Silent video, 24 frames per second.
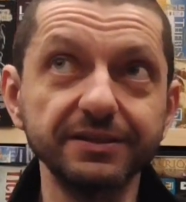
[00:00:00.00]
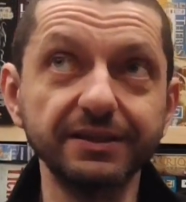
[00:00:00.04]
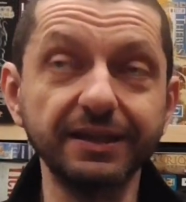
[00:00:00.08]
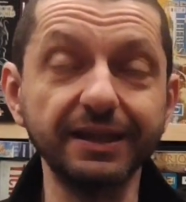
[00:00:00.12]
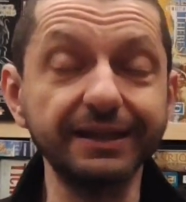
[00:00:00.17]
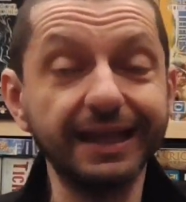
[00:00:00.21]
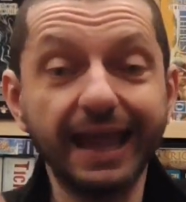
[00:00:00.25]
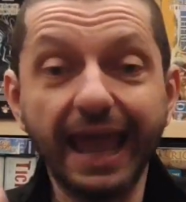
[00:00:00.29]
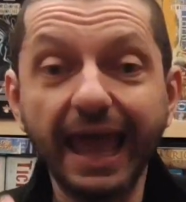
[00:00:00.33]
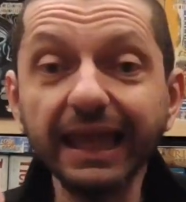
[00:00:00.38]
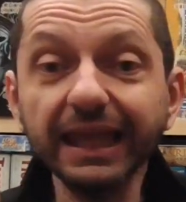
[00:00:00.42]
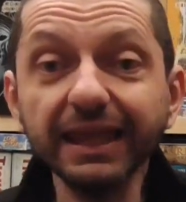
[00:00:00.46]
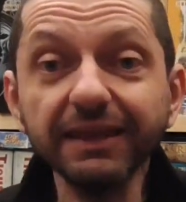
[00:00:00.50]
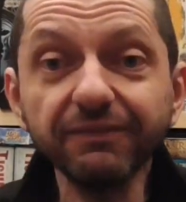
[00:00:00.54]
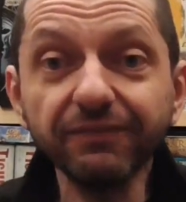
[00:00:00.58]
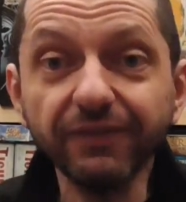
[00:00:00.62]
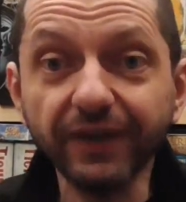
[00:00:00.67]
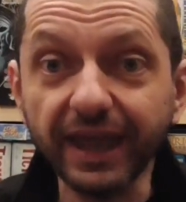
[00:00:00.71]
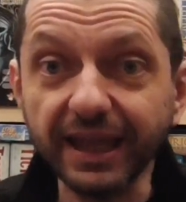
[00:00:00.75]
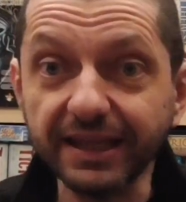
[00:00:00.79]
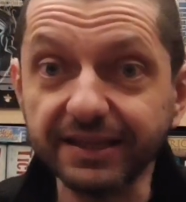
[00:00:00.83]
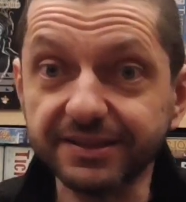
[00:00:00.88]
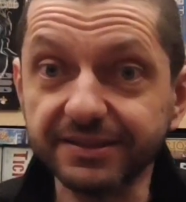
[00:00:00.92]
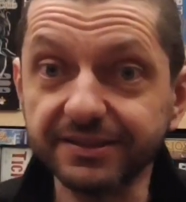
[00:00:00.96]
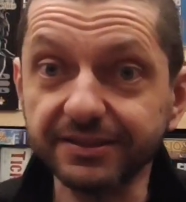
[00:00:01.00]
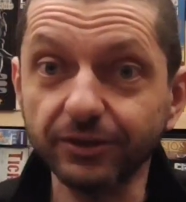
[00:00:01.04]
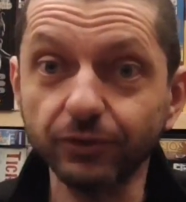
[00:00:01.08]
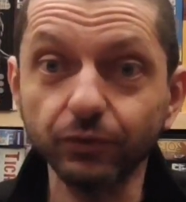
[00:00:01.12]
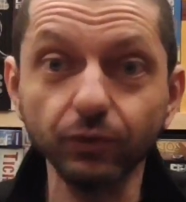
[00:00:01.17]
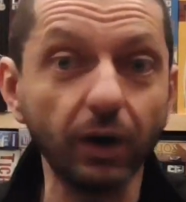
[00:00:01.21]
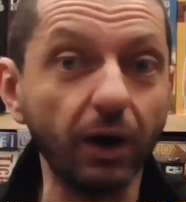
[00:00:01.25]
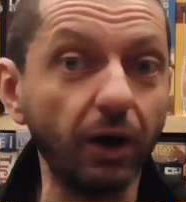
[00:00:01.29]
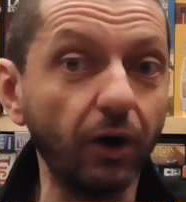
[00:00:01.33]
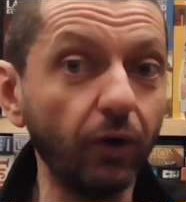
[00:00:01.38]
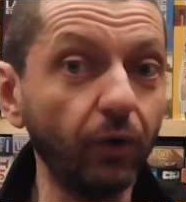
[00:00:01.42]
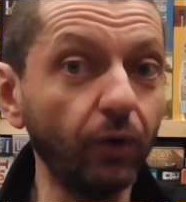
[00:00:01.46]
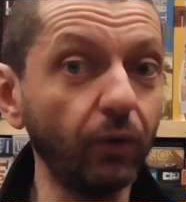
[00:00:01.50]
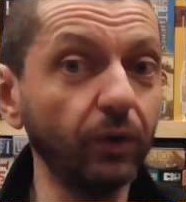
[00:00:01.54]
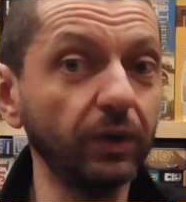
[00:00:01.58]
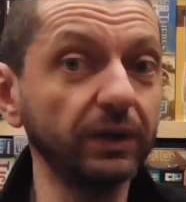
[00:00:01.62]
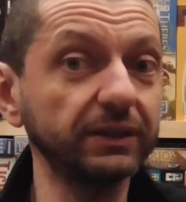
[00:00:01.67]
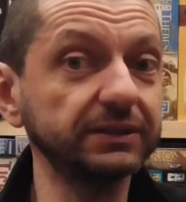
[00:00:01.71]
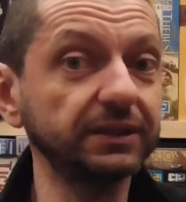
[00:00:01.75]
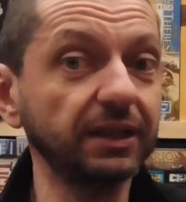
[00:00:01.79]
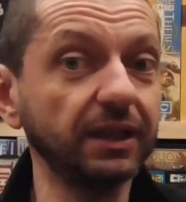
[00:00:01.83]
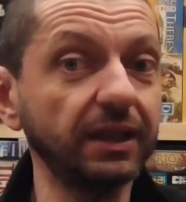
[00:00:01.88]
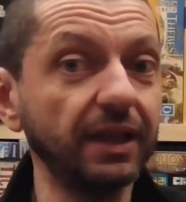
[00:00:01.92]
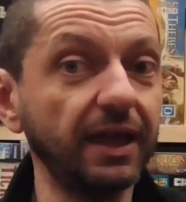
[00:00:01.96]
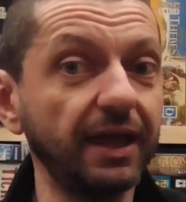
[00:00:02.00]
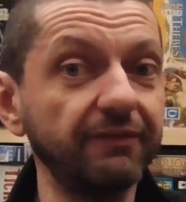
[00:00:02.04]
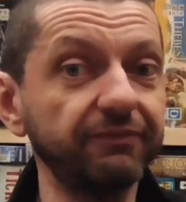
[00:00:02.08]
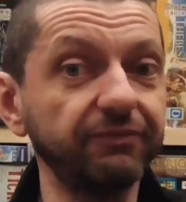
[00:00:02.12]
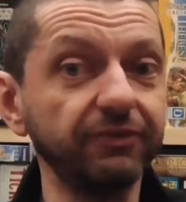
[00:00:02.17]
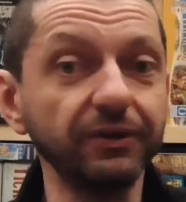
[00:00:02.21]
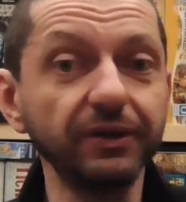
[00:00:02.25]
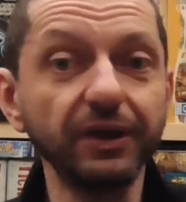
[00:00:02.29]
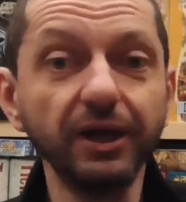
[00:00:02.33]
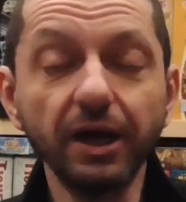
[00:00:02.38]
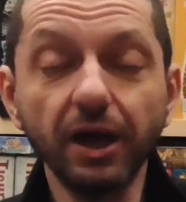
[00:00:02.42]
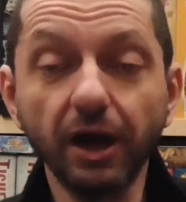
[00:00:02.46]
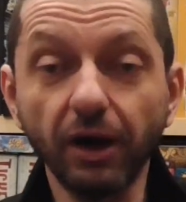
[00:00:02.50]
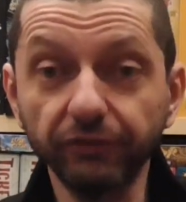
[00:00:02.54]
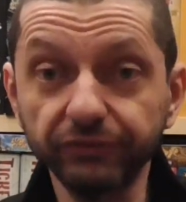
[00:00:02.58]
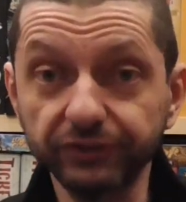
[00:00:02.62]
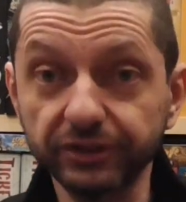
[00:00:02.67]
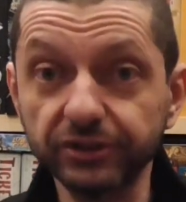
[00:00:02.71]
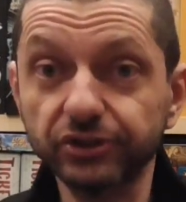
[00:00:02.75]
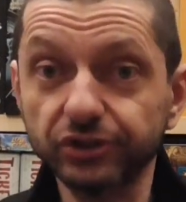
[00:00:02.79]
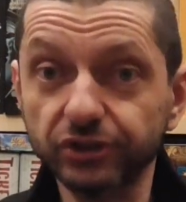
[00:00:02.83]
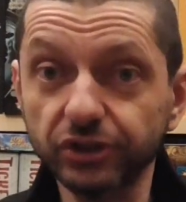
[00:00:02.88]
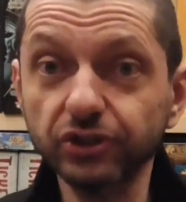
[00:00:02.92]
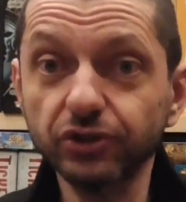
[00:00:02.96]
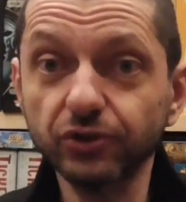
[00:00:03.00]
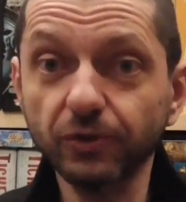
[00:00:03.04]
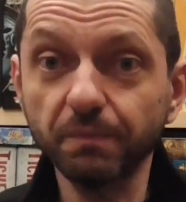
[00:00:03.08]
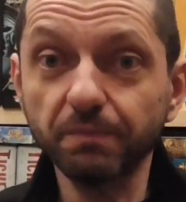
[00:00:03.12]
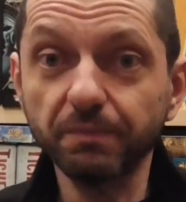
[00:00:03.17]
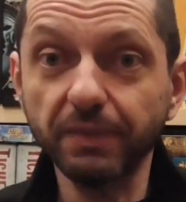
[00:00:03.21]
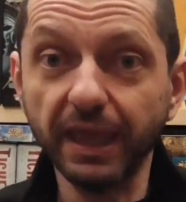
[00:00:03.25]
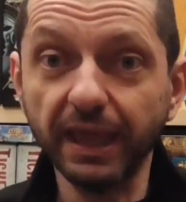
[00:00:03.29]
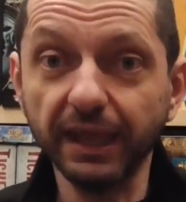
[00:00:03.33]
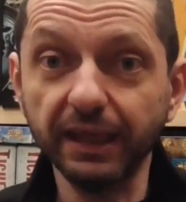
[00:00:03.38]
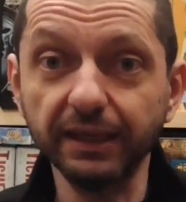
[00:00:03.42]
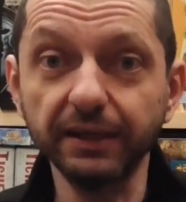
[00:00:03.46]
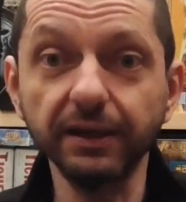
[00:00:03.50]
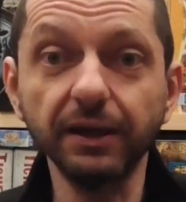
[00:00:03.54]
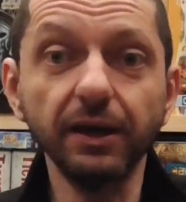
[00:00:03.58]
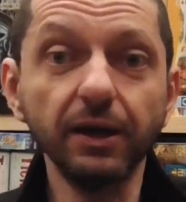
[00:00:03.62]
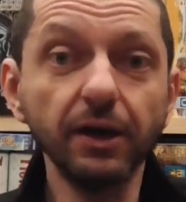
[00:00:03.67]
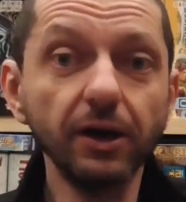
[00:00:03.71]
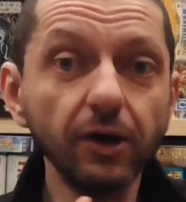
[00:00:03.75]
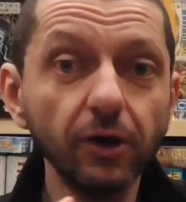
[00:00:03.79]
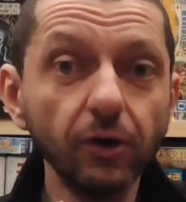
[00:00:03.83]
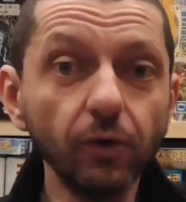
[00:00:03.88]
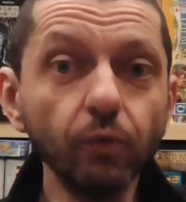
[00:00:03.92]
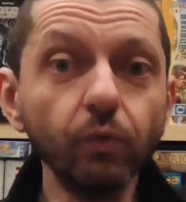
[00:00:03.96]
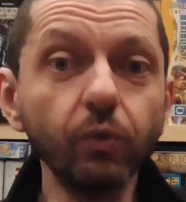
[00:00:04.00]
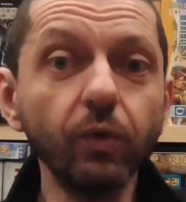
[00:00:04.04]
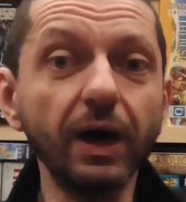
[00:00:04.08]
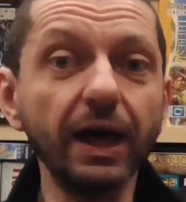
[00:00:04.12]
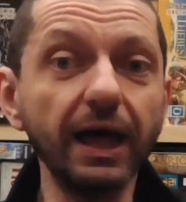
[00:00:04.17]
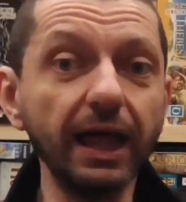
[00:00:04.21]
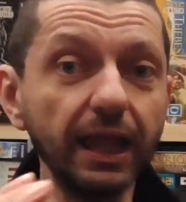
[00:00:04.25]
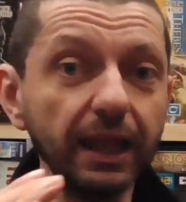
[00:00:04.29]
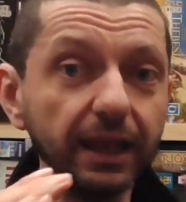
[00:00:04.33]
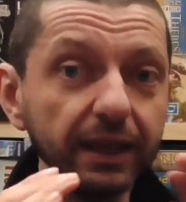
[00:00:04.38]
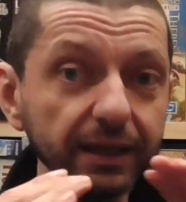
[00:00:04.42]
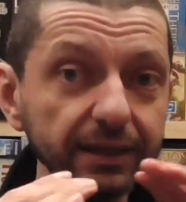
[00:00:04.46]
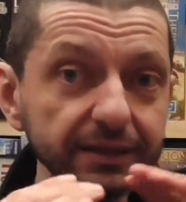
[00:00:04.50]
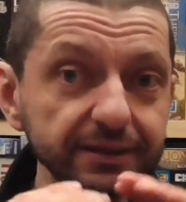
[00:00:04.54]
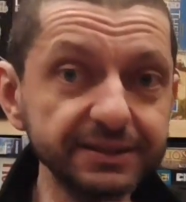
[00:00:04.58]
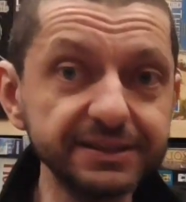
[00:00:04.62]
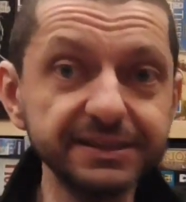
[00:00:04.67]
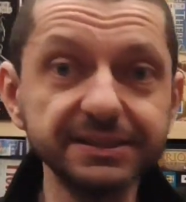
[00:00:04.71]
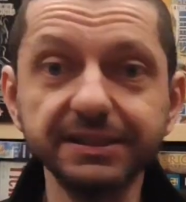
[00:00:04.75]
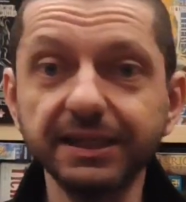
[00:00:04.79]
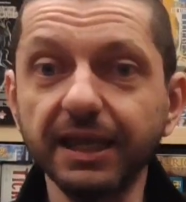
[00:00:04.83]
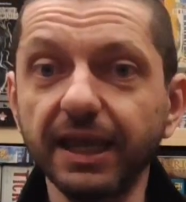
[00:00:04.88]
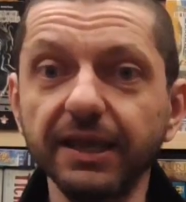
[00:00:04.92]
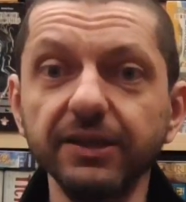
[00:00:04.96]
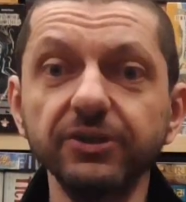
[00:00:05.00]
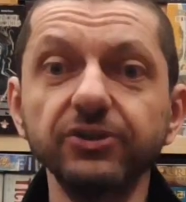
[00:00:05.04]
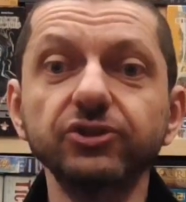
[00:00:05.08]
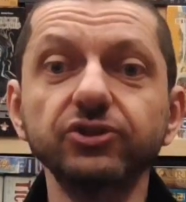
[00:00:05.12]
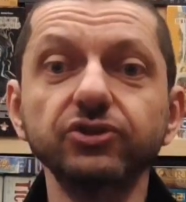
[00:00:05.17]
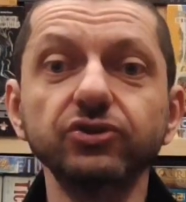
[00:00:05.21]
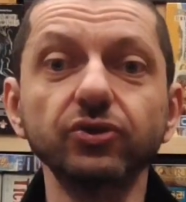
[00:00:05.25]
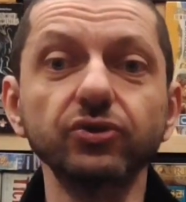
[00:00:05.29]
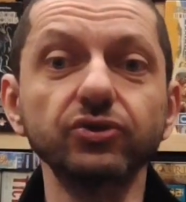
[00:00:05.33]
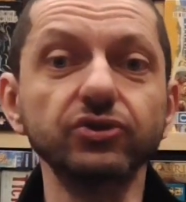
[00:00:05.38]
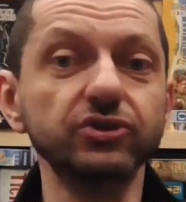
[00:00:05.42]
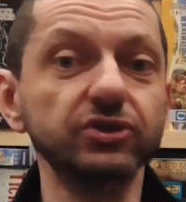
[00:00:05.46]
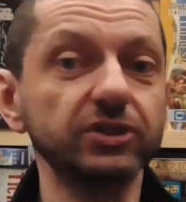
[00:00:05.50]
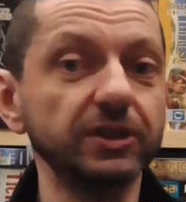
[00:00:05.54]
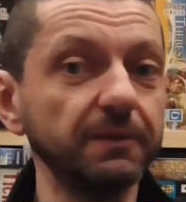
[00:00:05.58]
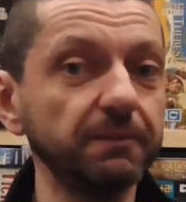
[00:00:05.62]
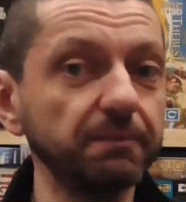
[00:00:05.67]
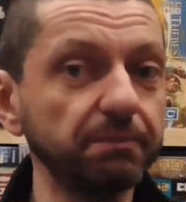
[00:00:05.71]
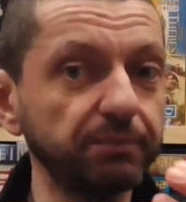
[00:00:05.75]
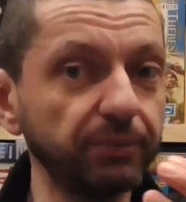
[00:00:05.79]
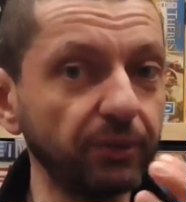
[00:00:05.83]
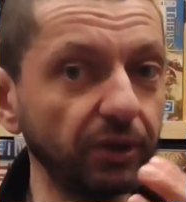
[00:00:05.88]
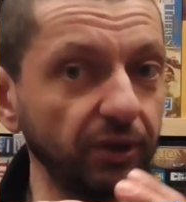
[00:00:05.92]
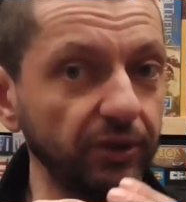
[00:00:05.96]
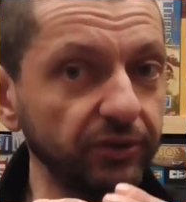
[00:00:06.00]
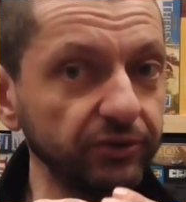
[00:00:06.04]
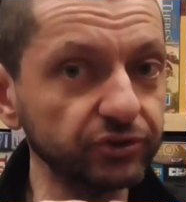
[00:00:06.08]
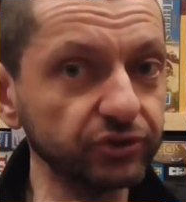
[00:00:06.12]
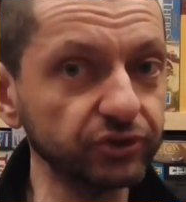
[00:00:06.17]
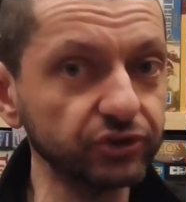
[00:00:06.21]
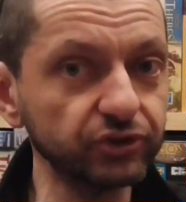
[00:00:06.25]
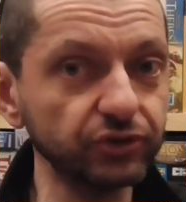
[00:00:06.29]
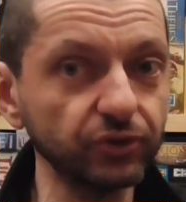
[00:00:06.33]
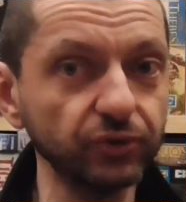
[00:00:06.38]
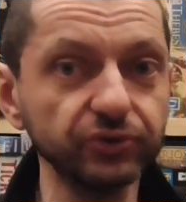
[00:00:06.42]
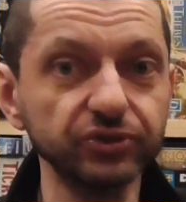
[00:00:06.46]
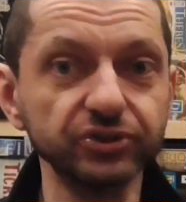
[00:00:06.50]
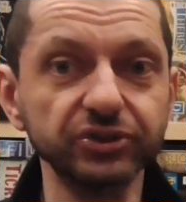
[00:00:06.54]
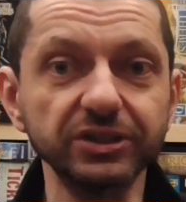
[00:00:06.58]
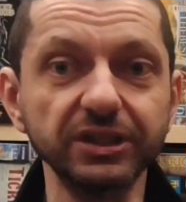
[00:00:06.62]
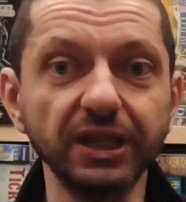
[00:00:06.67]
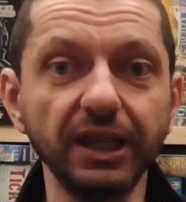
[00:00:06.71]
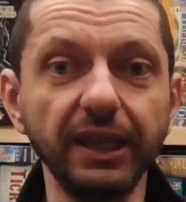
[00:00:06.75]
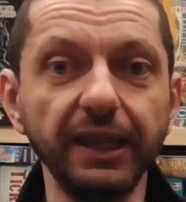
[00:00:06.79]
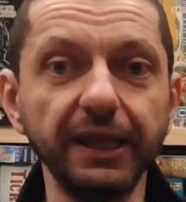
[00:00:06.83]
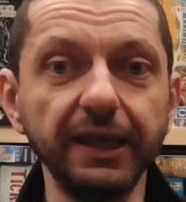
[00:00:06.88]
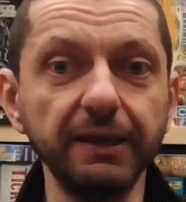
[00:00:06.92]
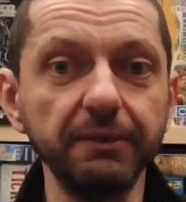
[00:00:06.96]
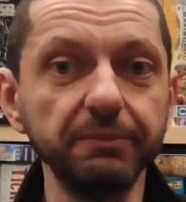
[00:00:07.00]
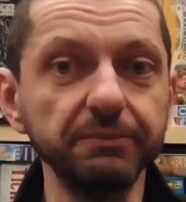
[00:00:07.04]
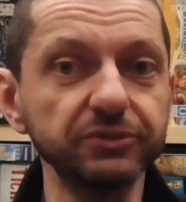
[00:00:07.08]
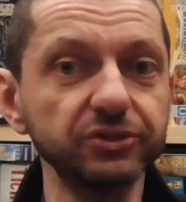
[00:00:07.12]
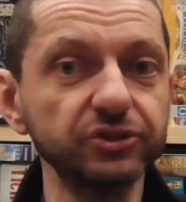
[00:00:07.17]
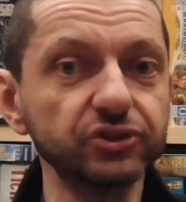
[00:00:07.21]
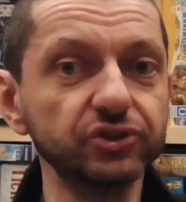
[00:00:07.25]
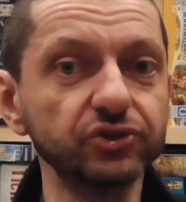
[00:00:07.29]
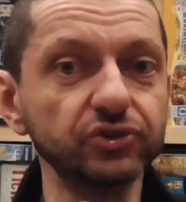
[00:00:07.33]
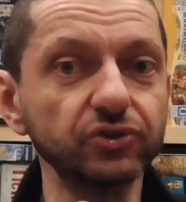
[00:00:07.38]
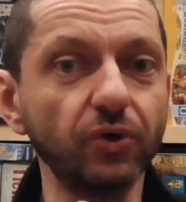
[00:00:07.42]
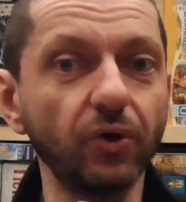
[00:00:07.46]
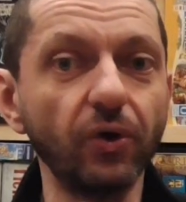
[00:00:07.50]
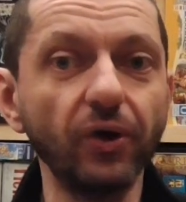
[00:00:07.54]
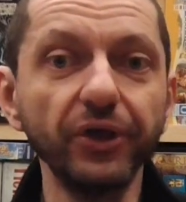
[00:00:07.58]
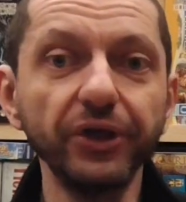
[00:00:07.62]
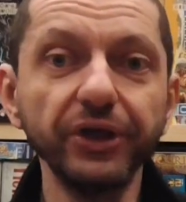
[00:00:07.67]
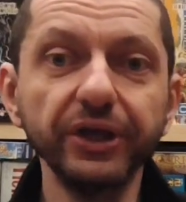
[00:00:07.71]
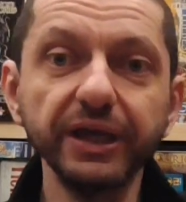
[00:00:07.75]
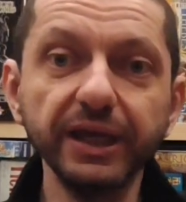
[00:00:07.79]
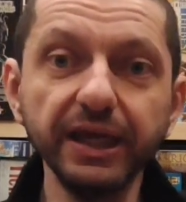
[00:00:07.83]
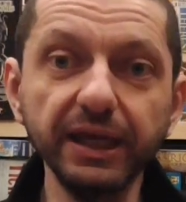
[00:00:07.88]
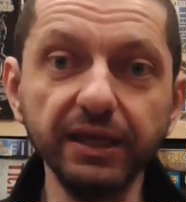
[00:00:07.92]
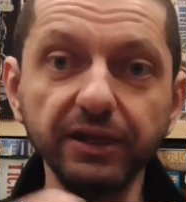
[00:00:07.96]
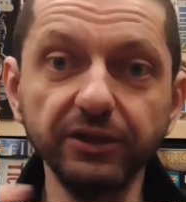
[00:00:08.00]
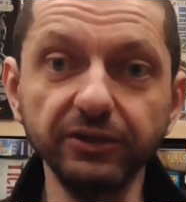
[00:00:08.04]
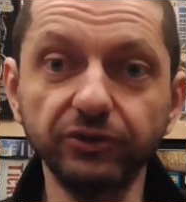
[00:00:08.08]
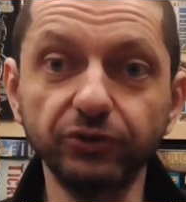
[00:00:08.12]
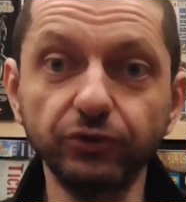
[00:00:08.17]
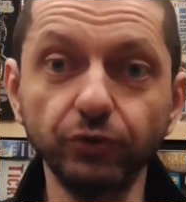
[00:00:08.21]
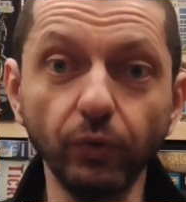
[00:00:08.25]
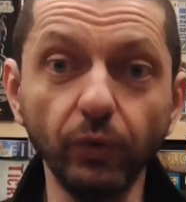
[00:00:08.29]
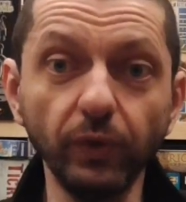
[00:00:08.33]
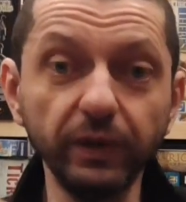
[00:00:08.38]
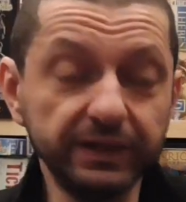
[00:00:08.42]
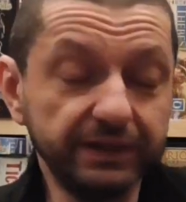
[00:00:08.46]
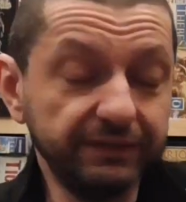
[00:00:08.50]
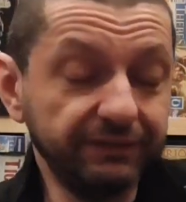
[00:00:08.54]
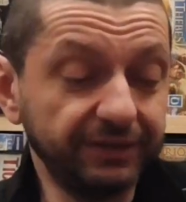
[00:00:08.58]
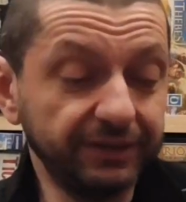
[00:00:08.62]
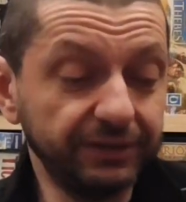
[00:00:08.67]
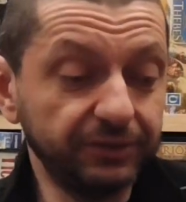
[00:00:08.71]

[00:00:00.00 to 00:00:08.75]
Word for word: that elevates it to a whole other level of decision making while staying so simple, so slim, so intuitive.